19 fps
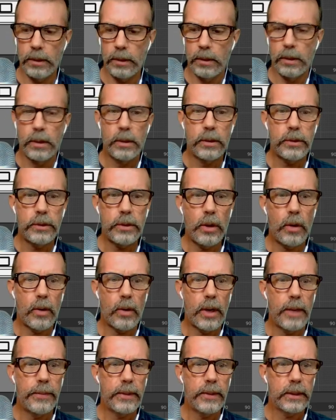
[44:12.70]
So
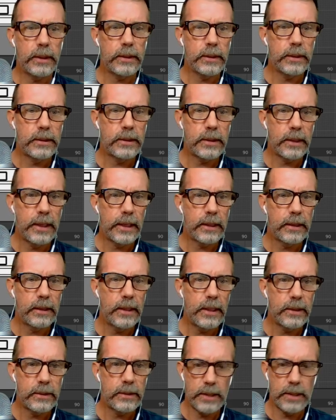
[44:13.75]
I'm going to select
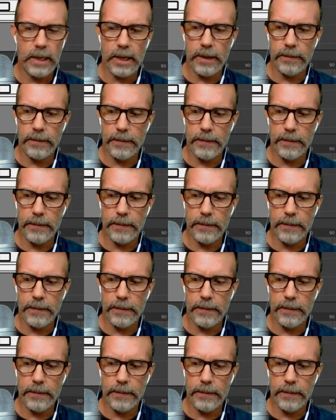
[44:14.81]
this now